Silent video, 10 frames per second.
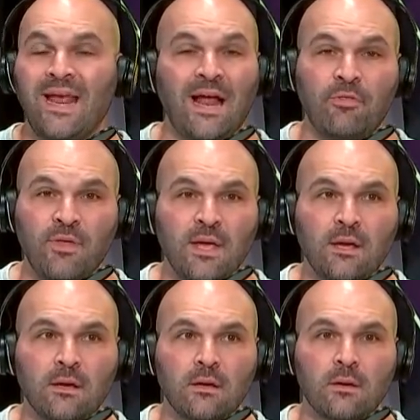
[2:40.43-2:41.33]
And I
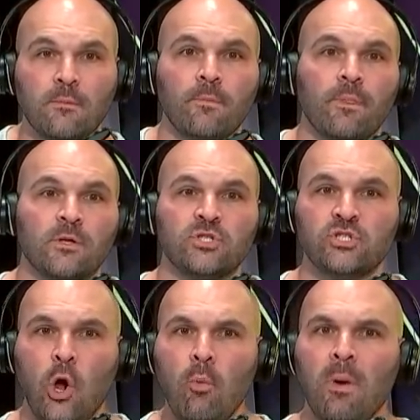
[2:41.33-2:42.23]
think
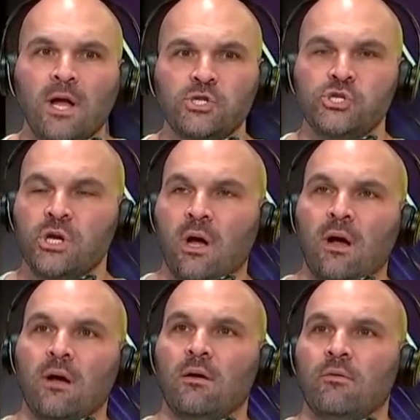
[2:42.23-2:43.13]
so much
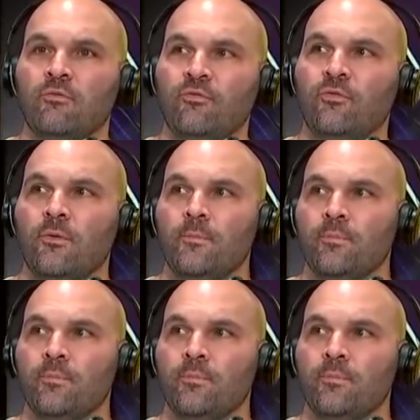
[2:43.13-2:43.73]
of